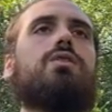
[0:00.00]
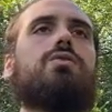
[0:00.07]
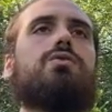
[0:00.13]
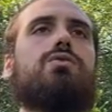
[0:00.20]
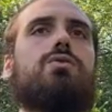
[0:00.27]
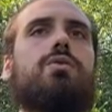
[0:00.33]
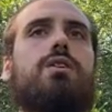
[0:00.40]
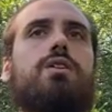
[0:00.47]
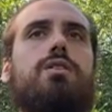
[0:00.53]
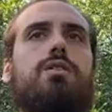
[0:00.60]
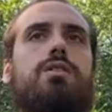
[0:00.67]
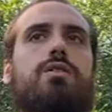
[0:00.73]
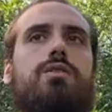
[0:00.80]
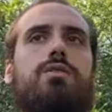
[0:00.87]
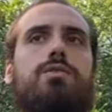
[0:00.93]
So
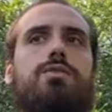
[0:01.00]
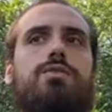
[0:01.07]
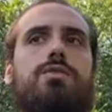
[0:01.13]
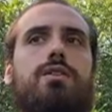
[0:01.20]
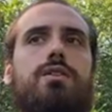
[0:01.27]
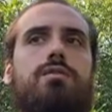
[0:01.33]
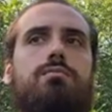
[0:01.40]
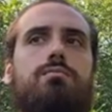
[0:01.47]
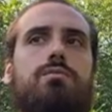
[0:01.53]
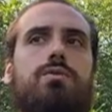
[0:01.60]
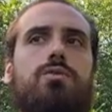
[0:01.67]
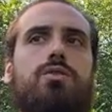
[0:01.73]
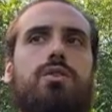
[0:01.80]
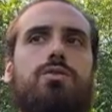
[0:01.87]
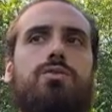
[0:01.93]
here you're saying
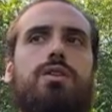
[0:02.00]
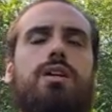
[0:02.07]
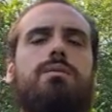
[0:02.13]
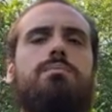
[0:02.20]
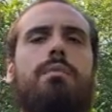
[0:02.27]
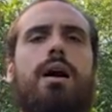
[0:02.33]
not to get